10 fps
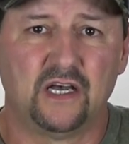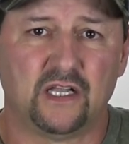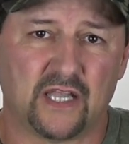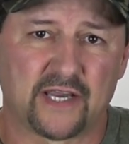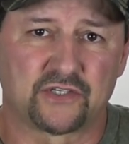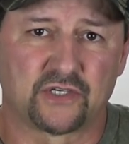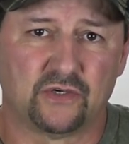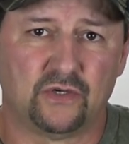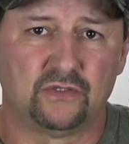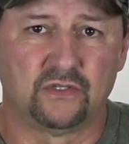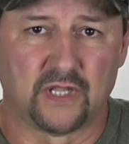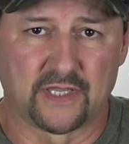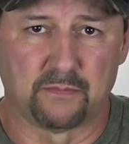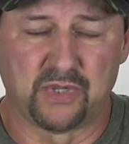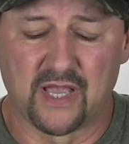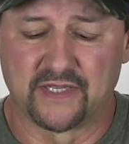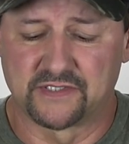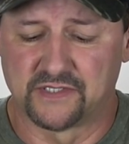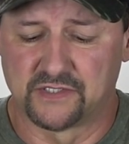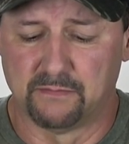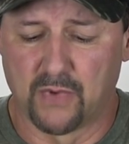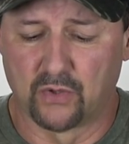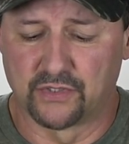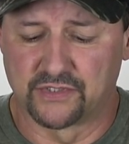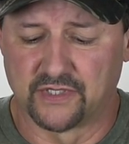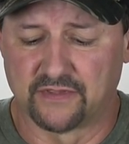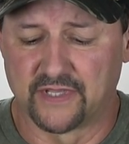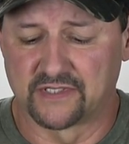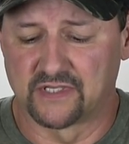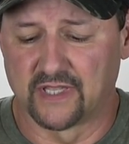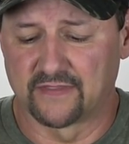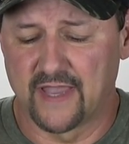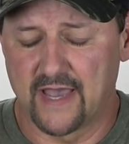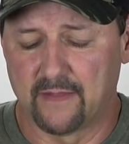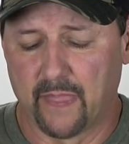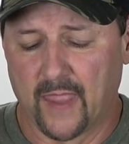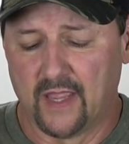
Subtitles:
electrical, like appliances and motors and things like that.